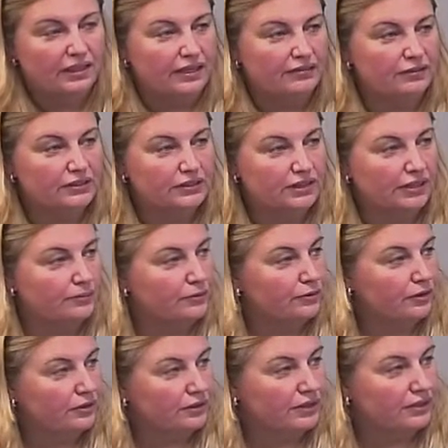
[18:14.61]
Every time you
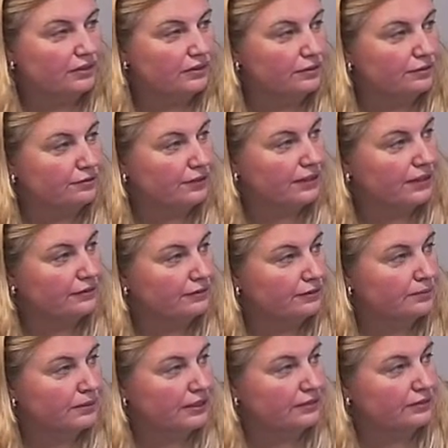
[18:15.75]
go and get on a flight
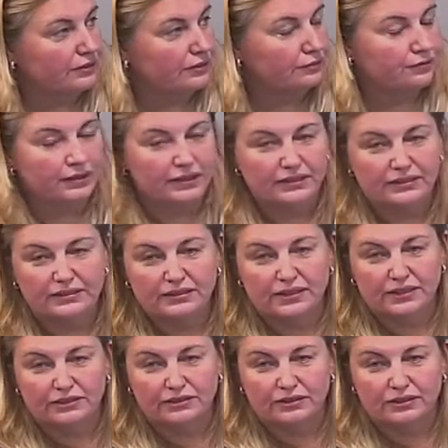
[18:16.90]
from here and you fly
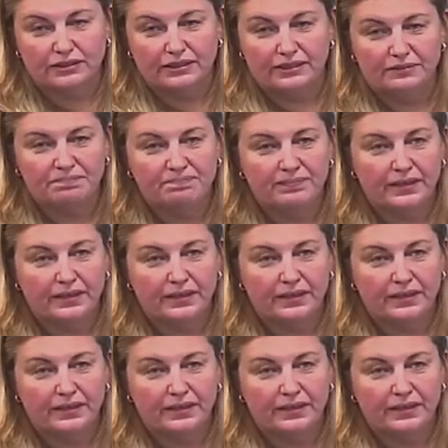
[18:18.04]
internationally,